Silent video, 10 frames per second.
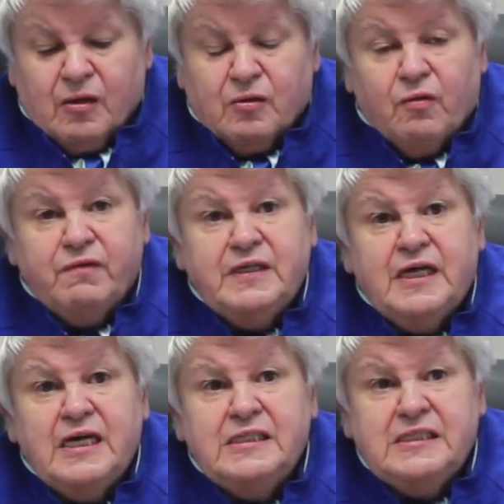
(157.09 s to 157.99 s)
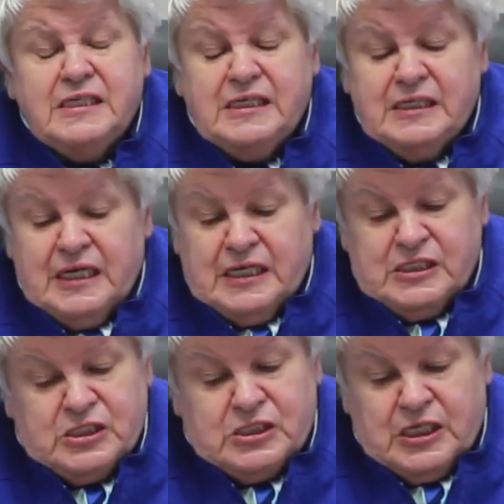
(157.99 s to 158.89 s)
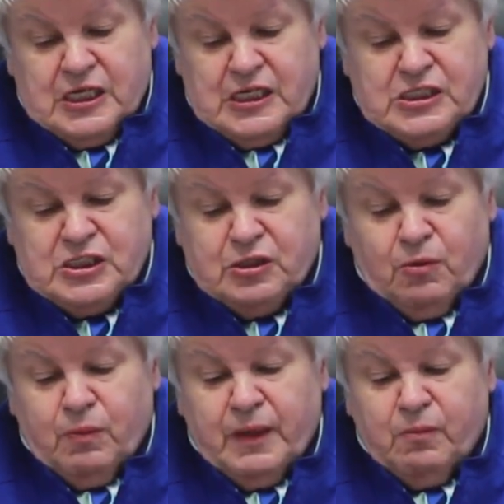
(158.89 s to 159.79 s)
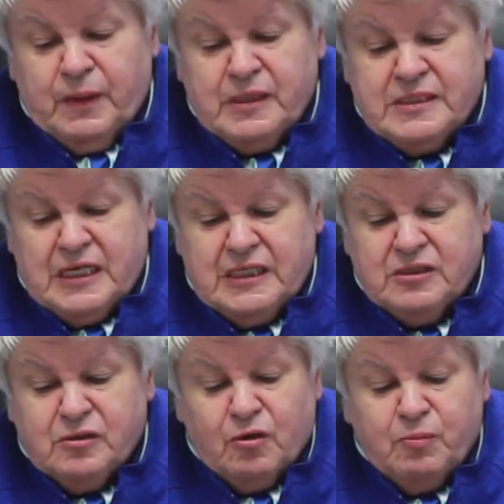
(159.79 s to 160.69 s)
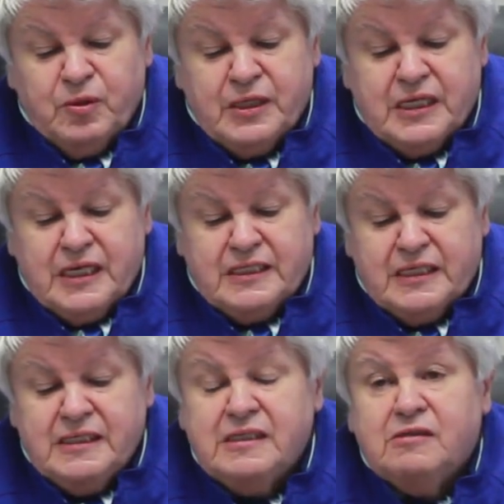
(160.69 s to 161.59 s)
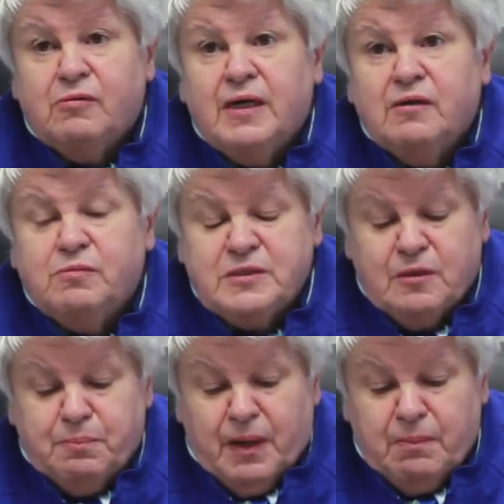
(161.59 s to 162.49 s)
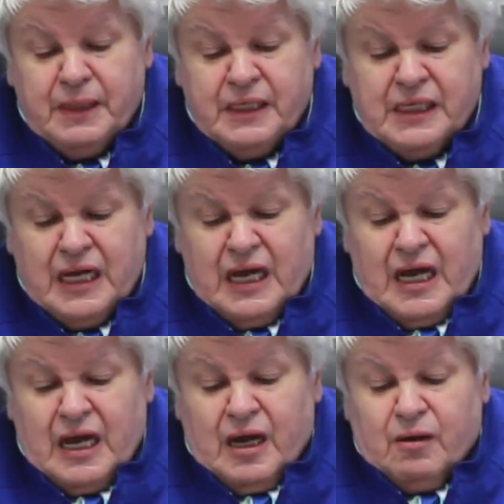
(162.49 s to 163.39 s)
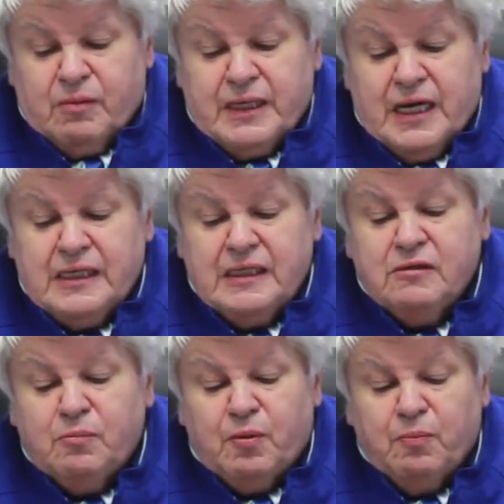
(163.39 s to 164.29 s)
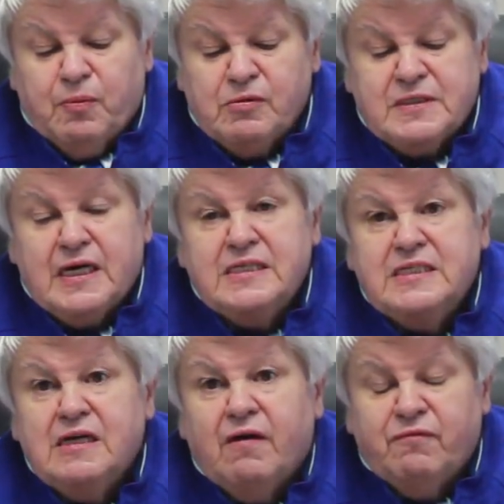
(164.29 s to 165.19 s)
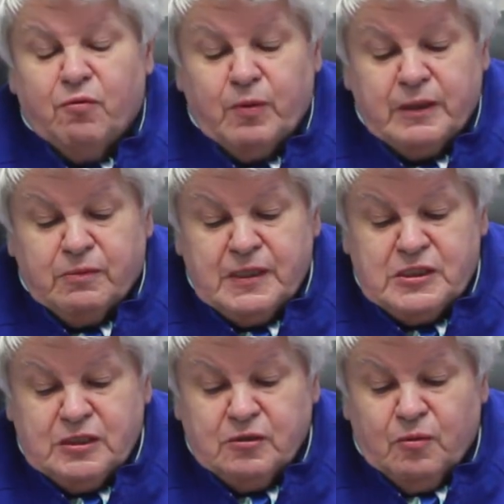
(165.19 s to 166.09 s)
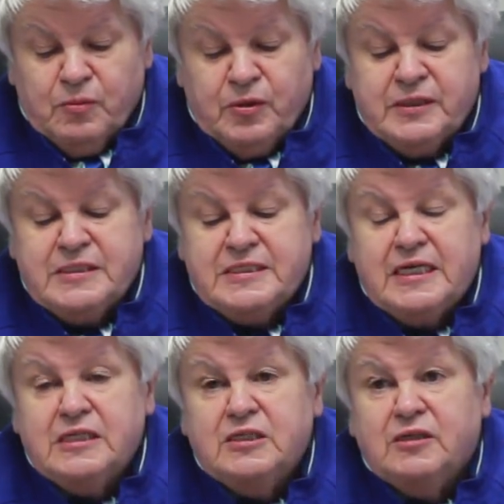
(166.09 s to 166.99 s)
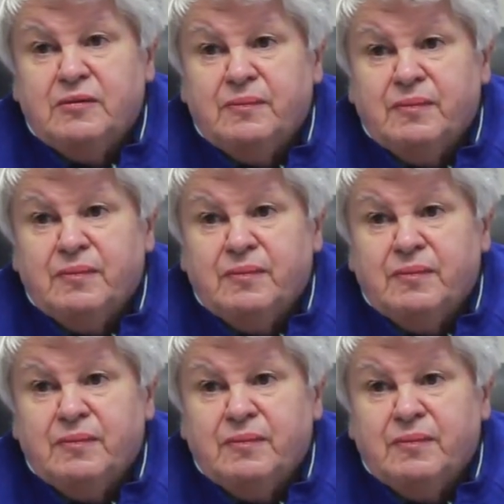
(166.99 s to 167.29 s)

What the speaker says: COVID-19 has changed the way we intended to communicate and interact with the public regarding the proposed idea of a recreation community center.